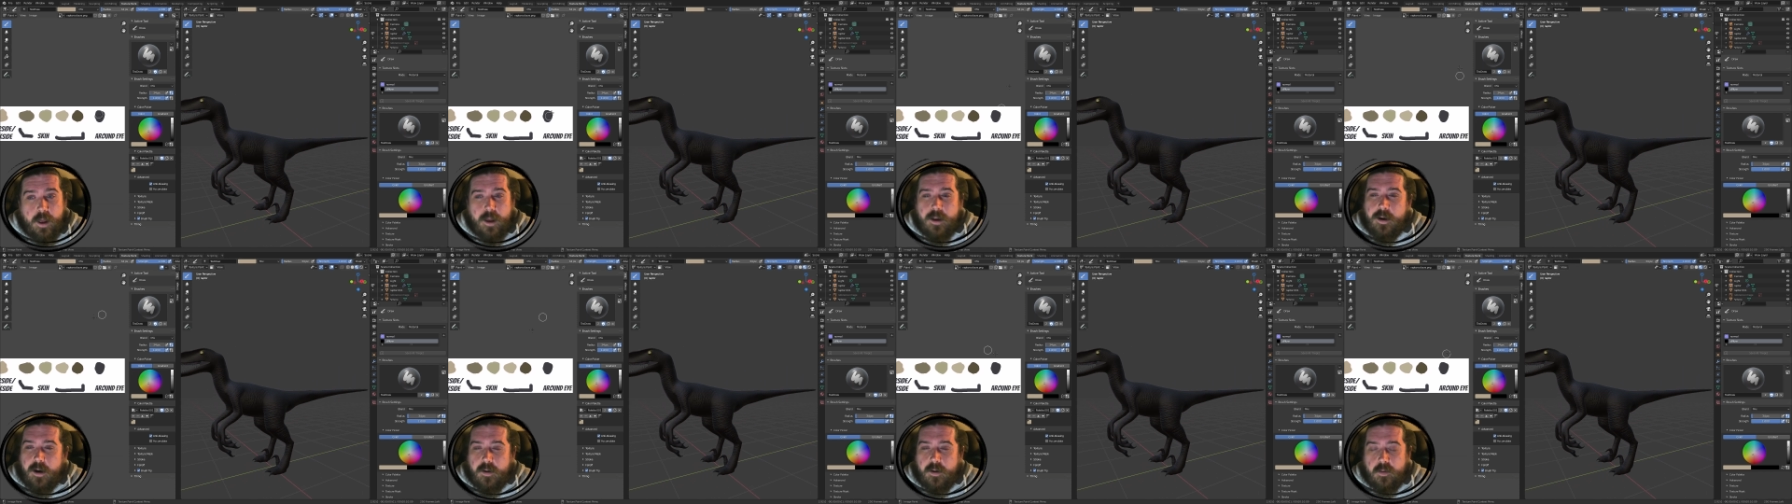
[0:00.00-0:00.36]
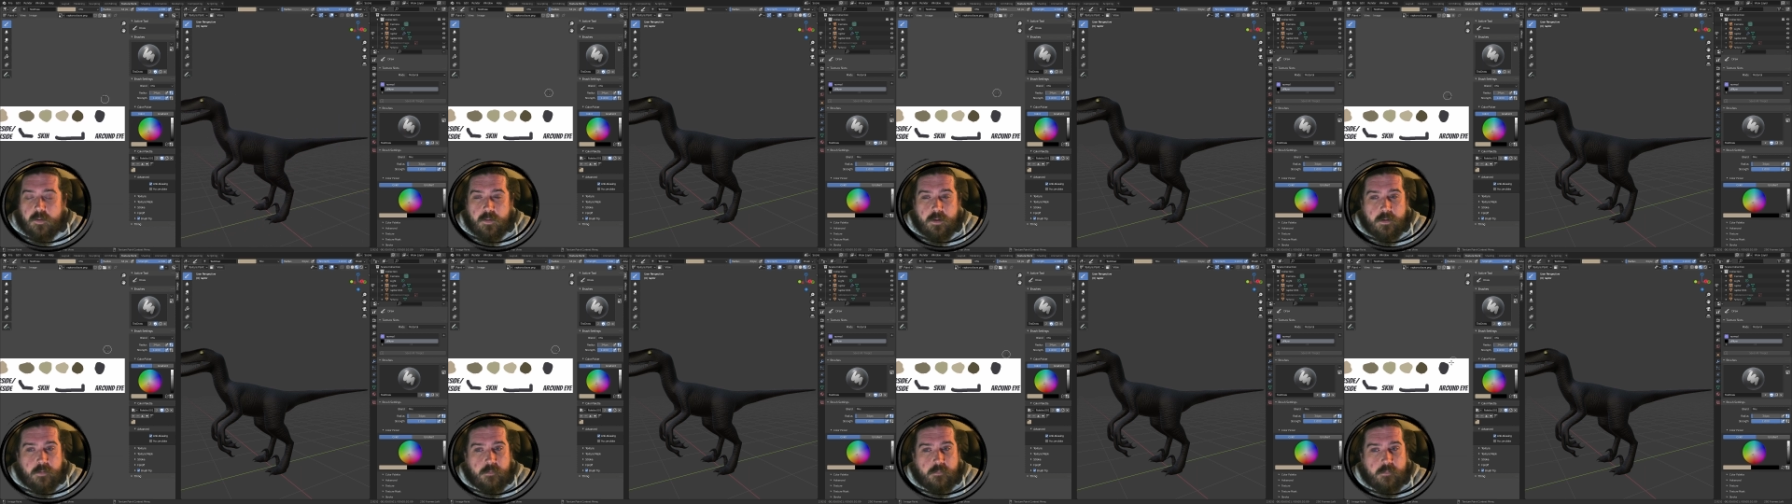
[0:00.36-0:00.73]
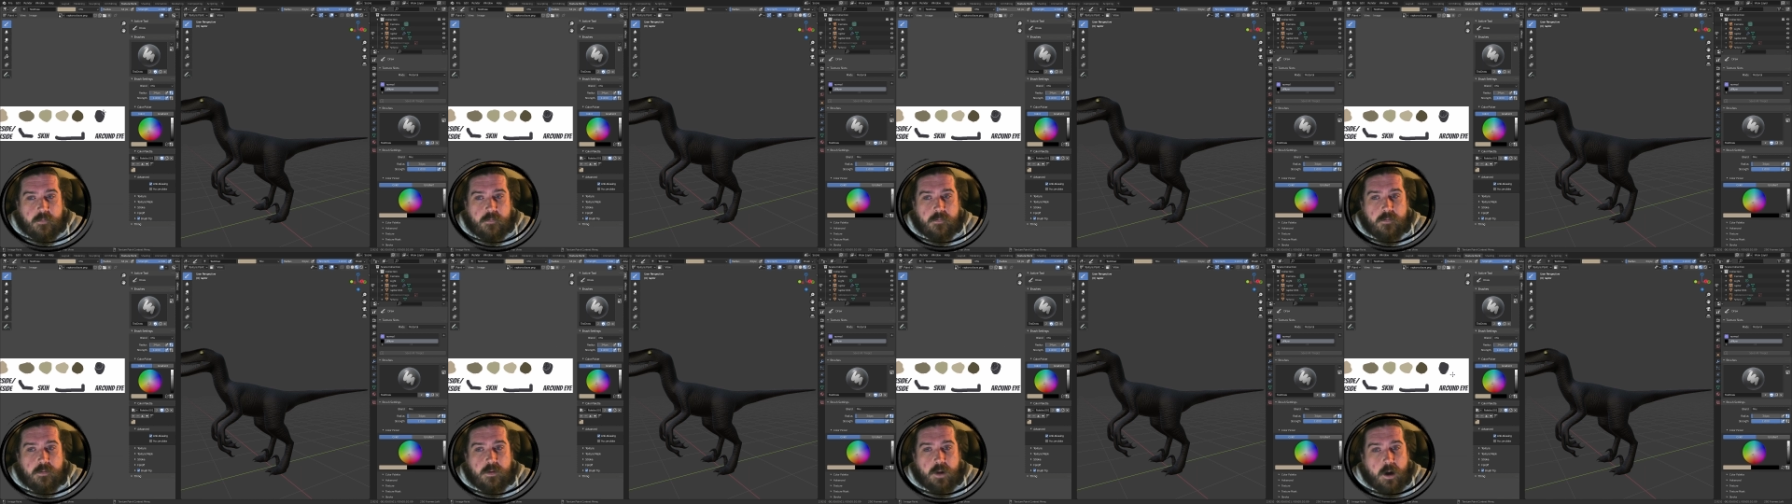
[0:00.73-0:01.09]
And then there's this
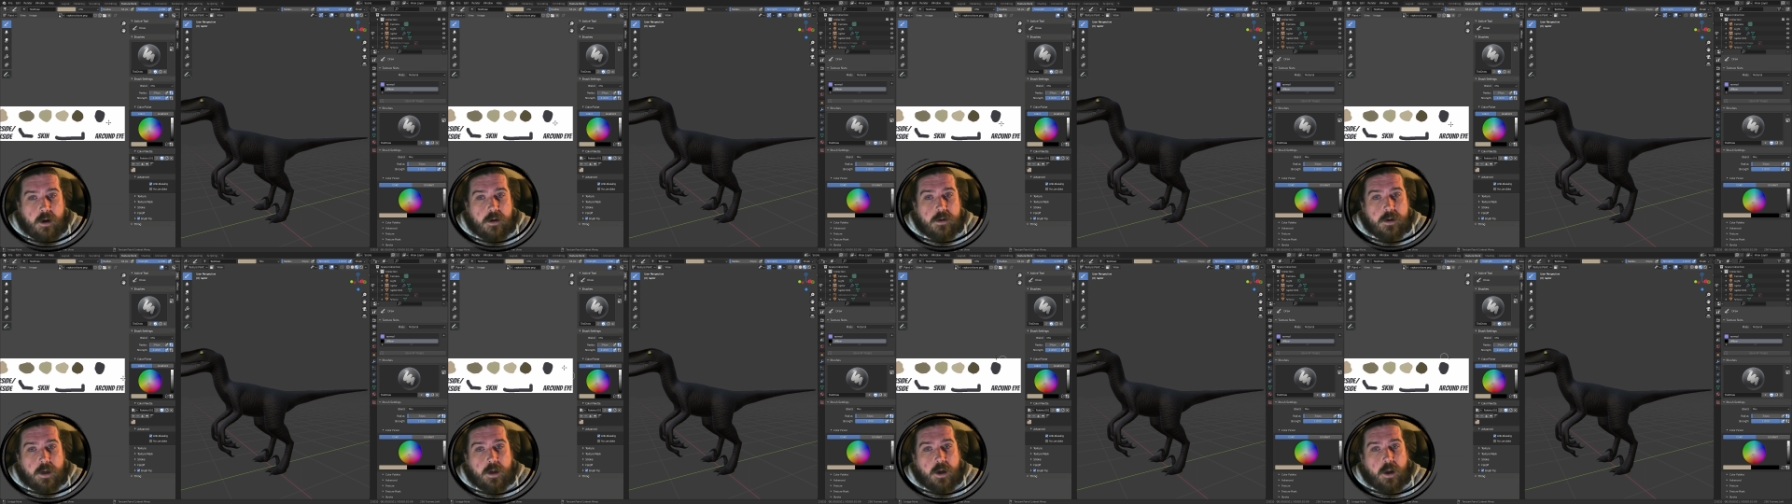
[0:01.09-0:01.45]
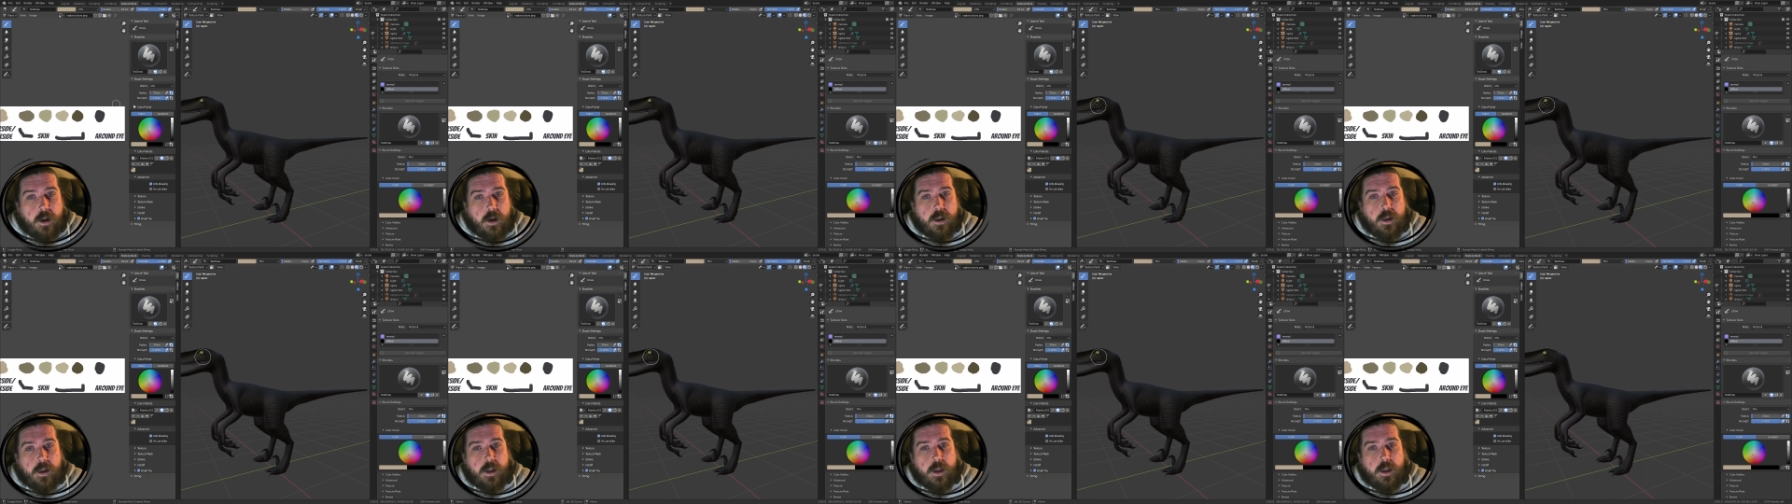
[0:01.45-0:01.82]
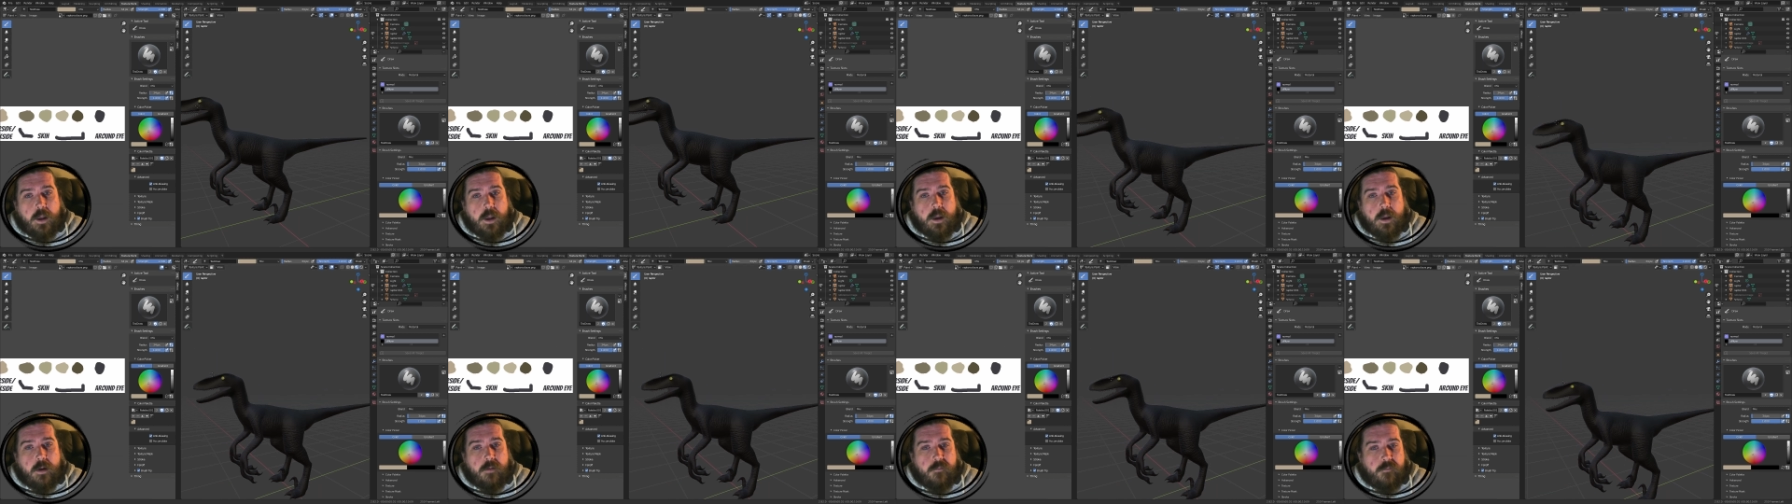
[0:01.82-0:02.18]
darker color here